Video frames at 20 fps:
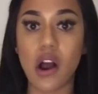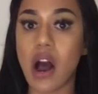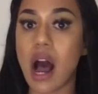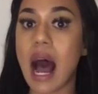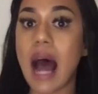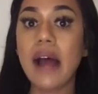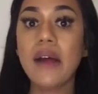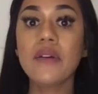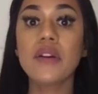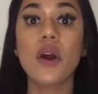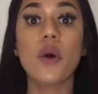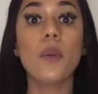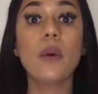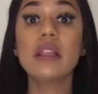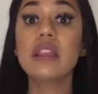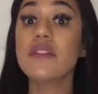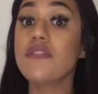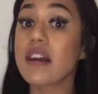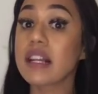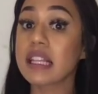I don't know
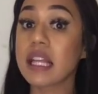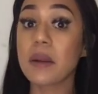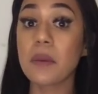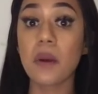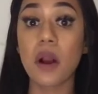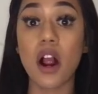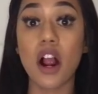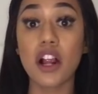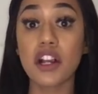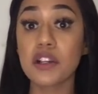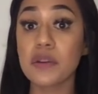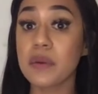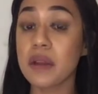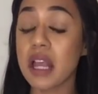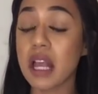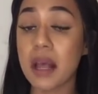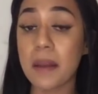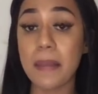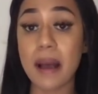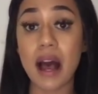what the fuck they were
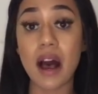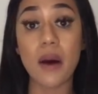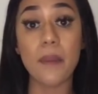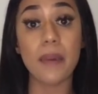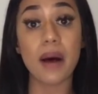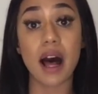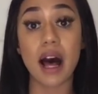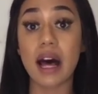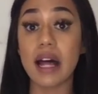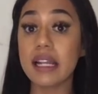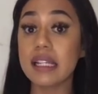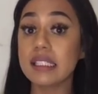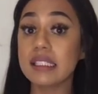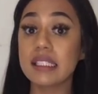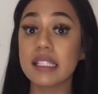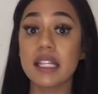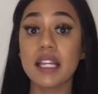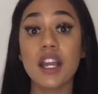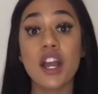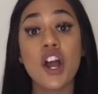arguing about, but
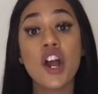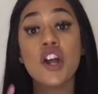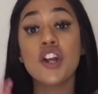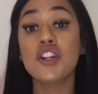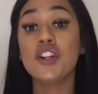honestly,